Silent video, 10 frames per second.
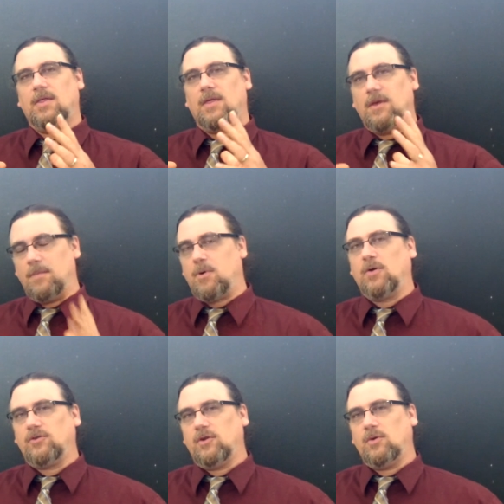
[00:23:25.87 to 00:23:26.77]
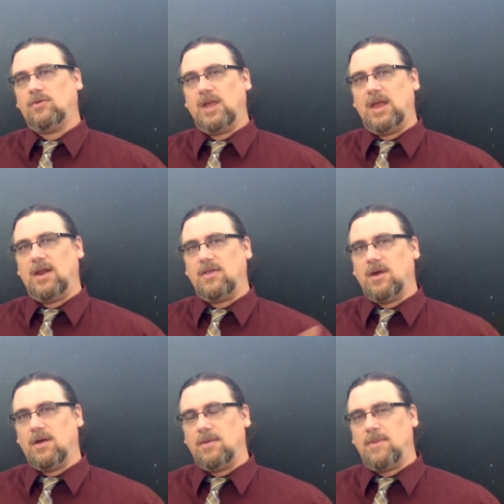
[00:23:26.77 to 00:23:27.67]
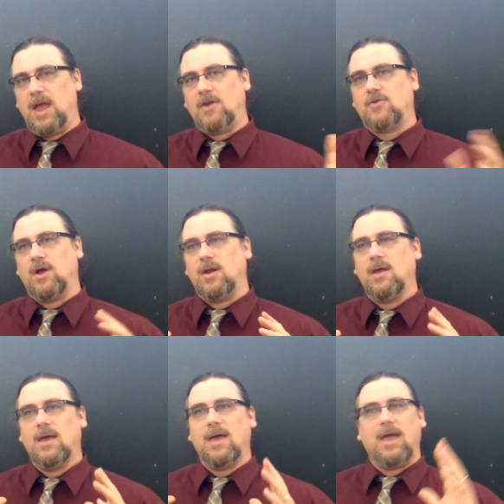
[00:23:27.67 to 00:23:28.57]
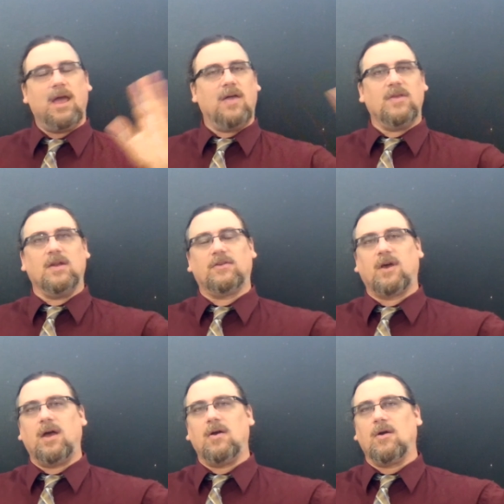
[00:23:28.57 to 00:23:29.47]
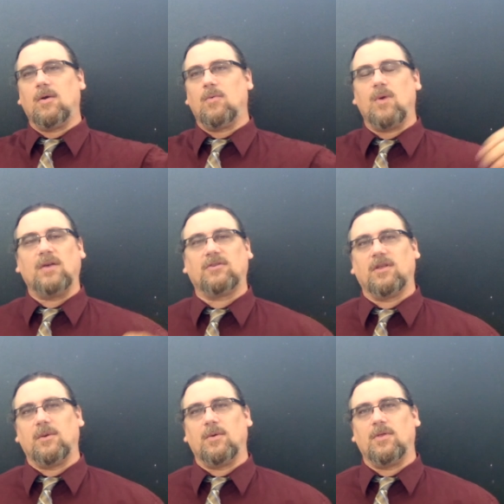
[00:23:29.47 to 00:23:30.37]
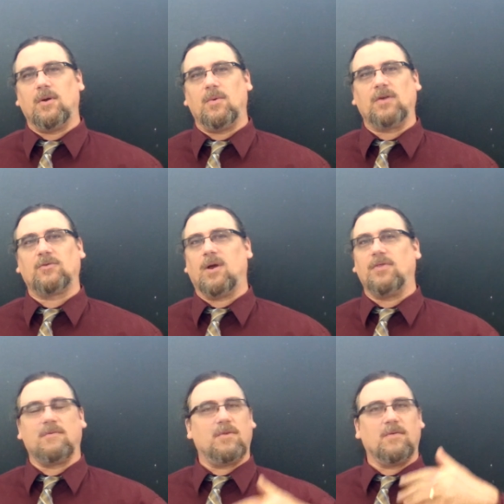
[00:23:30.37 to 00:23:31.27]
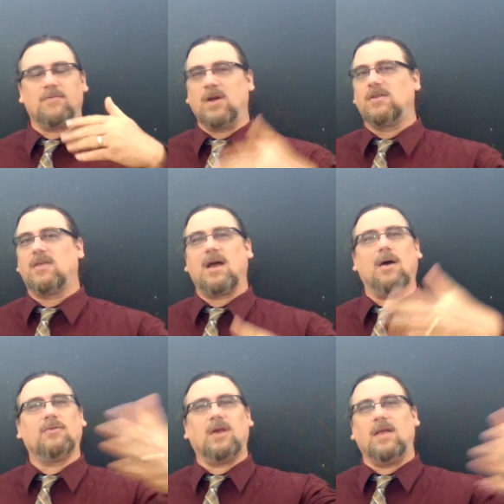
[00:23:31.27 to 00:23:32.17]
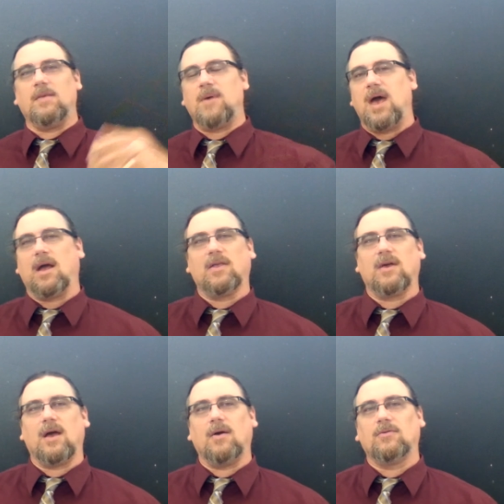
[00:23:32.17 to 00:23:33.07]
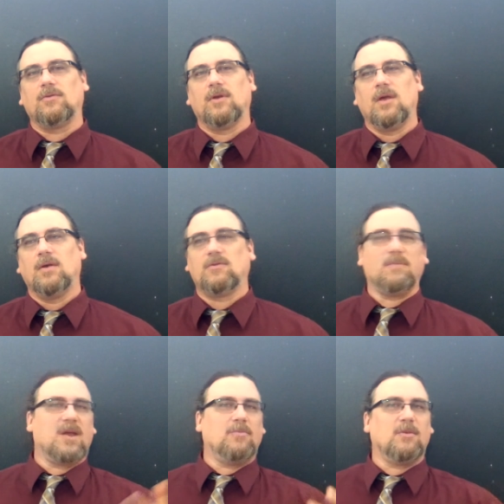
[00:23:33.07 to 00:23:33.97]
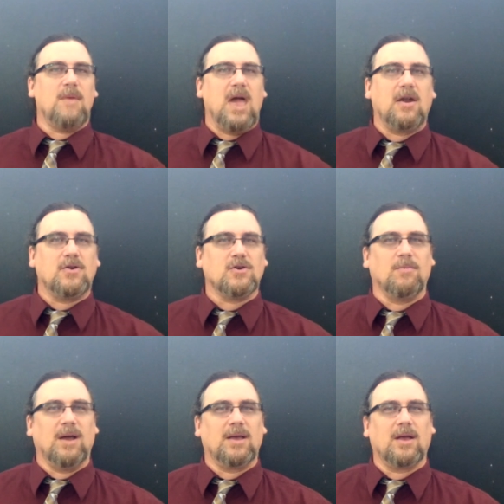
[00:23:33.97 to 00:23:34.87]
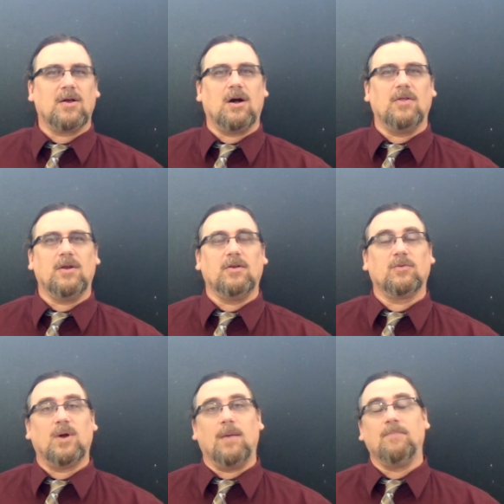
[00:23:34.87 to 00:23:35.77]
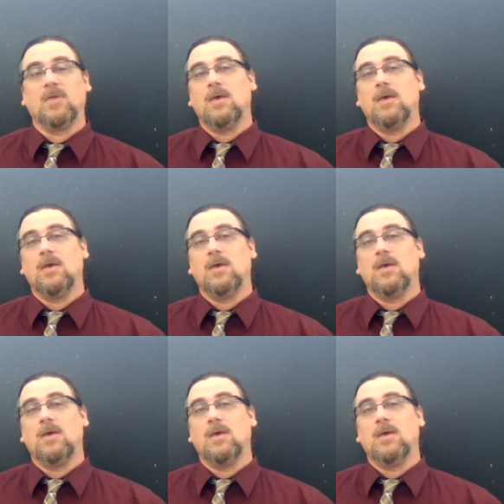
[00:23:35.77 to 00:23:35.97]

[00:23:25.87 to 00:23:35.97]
the person who's eating, the patron, and the entire rest of the restaurant, the front of the house and the back of the house. Sometimes the manager might get called in as well.